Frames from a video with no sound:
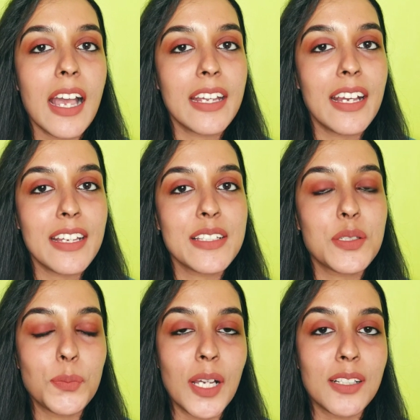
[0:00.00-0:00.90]
Hi
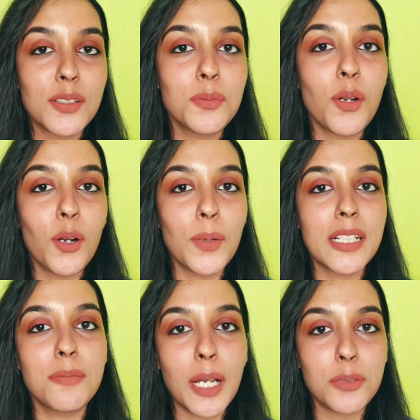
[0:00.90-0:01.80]
guys, welcome or
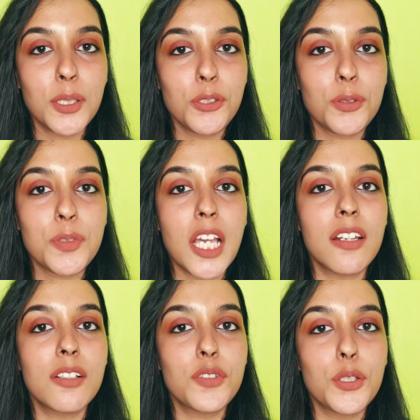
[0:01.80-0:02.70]
welcome back to my YouTube
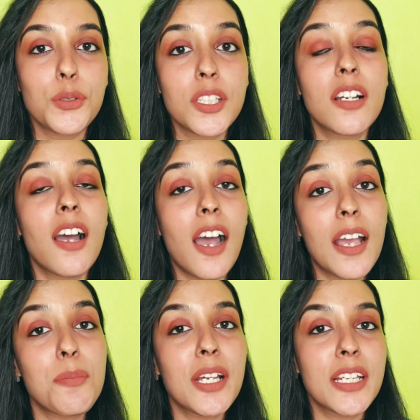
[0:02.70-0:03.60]
channel. If you're new here,
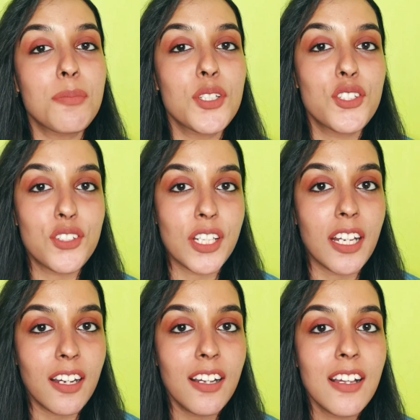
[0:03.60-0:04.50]
hi, my name is
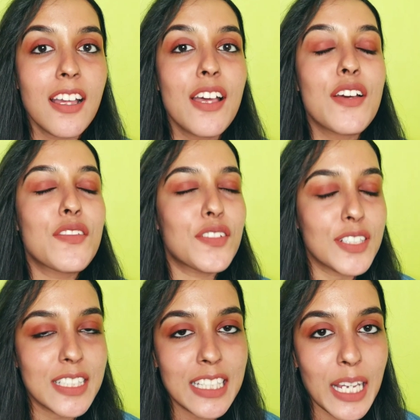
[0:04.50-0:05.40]
Shreya.
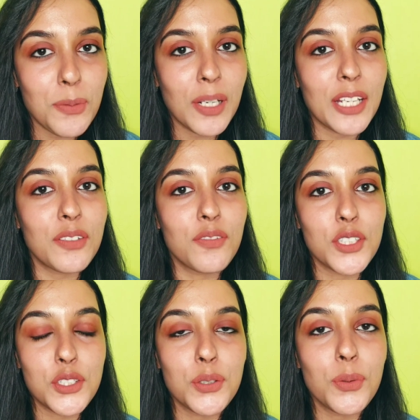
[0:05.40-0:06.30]
Firstly, I would like to
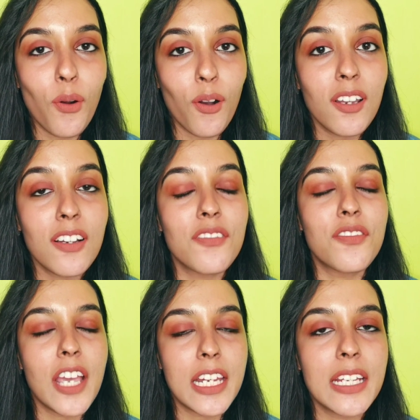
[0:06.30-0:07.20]
wish you all a
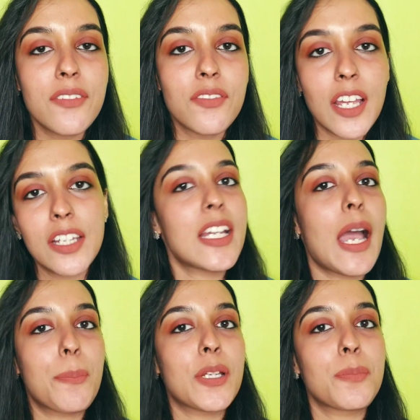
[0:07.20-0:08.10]
very, very
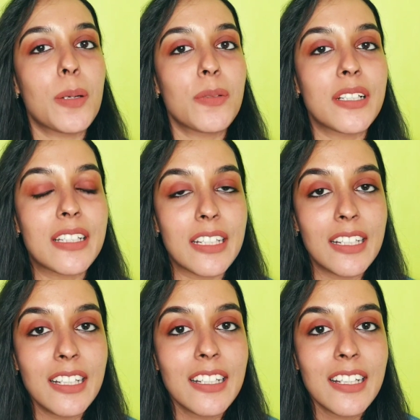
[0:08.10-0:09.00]
happy Republic
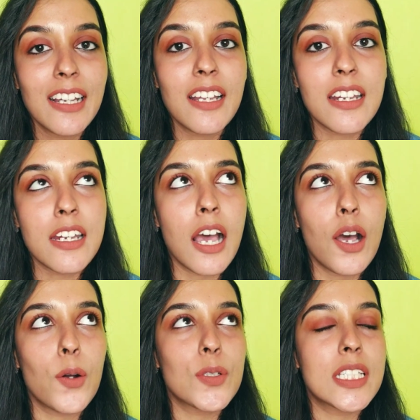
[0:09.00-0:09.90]
Day.
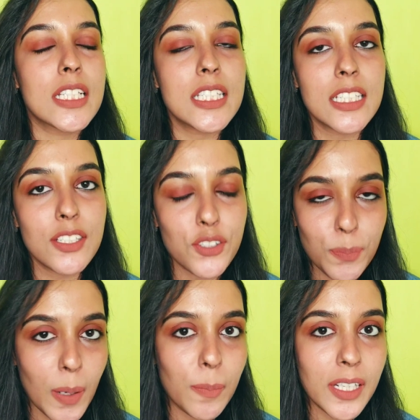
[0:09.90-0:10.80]
Now, since it is
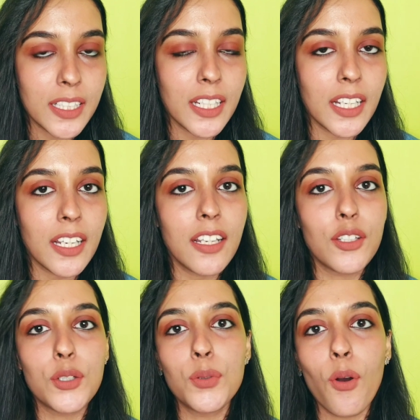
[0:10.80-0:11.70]
Republic Day,
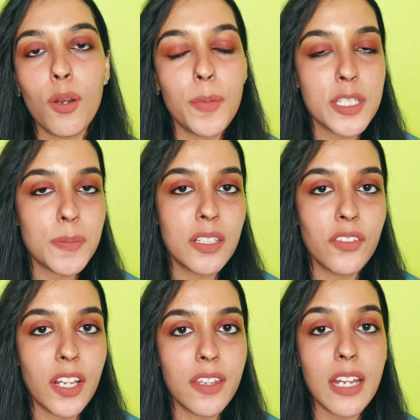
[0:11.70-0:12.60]
you all must be
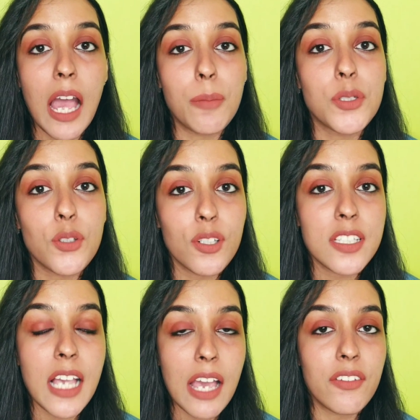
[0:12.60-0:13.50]
aware that Amazon
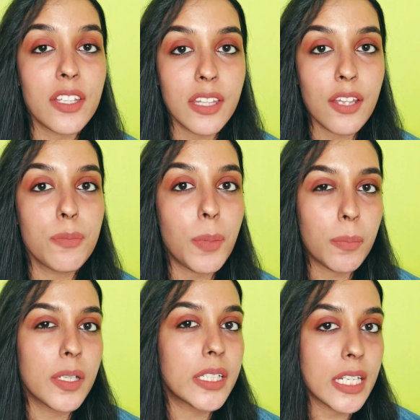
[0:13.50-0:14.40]
is having their
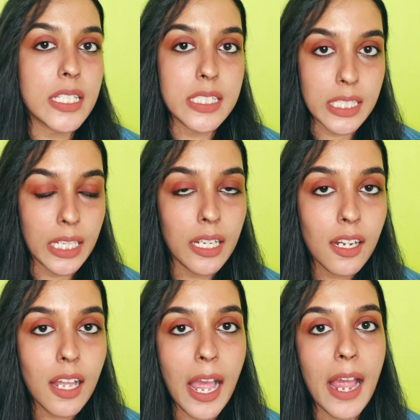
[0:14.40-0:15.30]
Republic Day
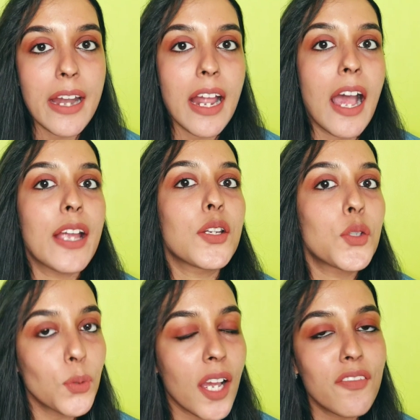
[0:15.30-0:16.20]
sale and I
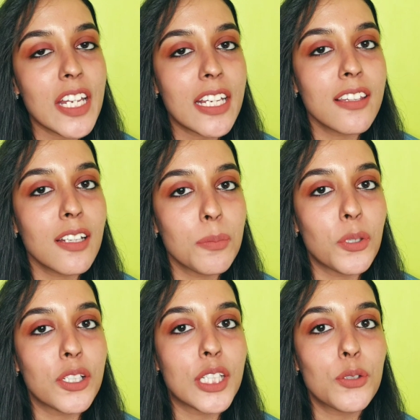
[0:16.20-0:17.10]
too have taken the
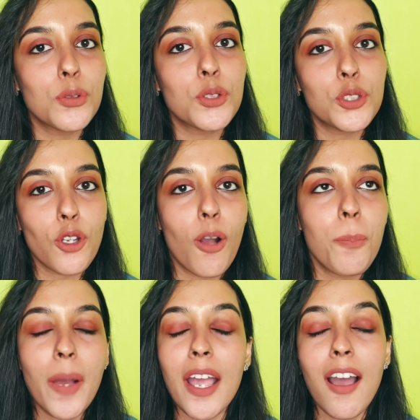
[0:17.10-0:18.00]
liberty to
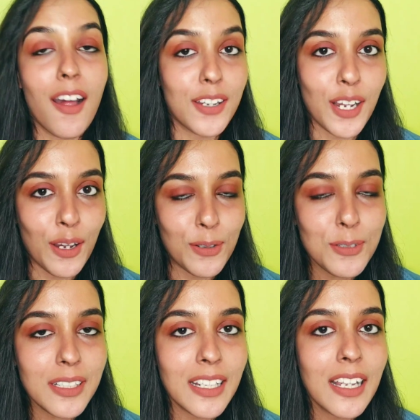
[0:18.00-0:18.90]
shop my heart
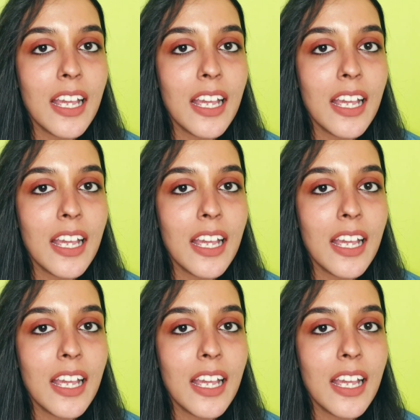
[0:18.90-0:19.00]
out.